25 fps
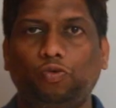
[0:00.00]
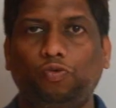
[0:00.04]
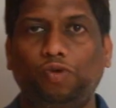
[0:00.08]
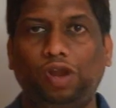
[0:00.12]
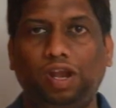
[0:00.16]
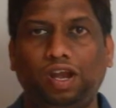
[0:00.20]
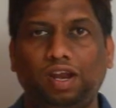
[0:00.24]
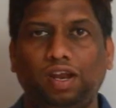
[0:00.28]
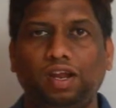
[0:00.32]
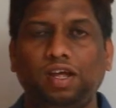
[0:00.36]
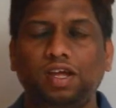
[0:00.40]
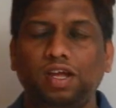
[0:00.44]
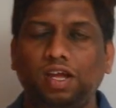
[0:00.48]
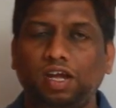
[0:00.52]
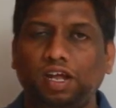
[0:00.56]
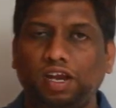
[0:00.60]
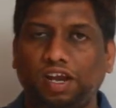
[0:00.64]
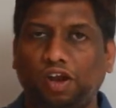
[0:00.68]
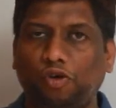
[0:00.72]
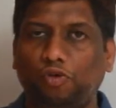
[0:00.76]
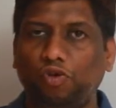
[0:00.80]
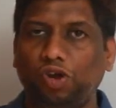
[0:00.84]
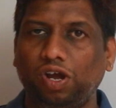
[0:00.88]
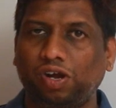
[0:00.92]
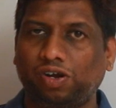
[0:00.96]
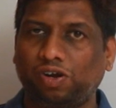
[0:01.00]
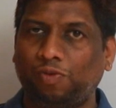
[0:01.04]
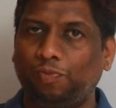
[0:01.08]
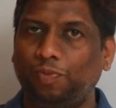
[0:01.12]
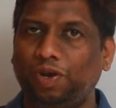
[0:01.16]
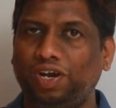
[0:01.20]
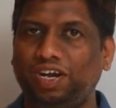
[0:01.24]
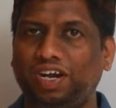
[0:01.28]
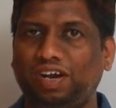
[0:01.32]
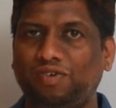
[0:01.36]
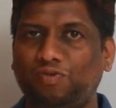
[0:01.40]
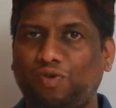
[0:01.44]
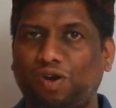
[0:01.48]
Well, now we have
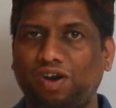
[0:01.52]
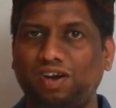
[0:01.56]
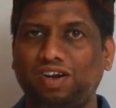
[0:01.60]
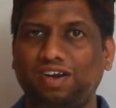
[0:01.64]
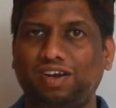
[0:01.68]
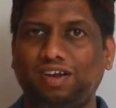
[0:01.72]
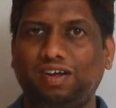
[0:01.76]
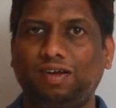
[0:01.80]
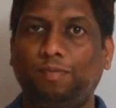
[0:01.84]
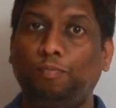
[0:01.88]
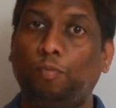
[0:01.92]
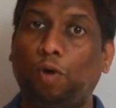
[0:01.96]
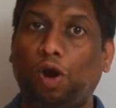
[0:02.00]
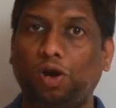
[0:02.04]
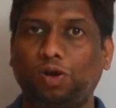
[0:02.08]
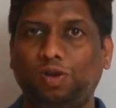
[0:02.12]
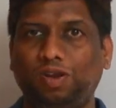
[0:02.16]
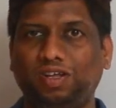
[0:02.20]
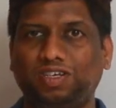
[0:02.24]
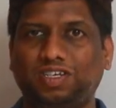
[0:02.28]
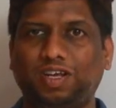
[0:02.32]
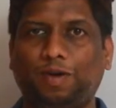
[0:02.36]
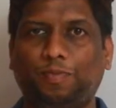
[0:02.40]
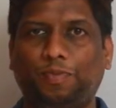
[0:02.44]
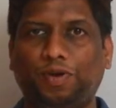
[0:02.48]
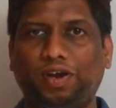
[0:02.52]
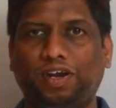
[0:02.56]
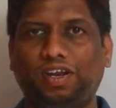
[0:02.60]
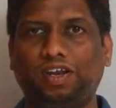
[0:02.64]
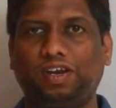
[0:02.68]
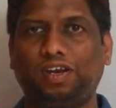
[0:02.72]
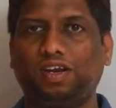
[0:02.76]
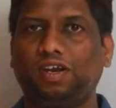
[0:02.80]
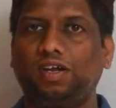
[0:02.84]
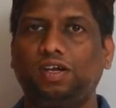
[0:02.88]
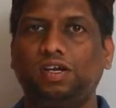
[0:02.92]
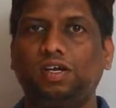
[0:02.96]
completed what? Modulus operator.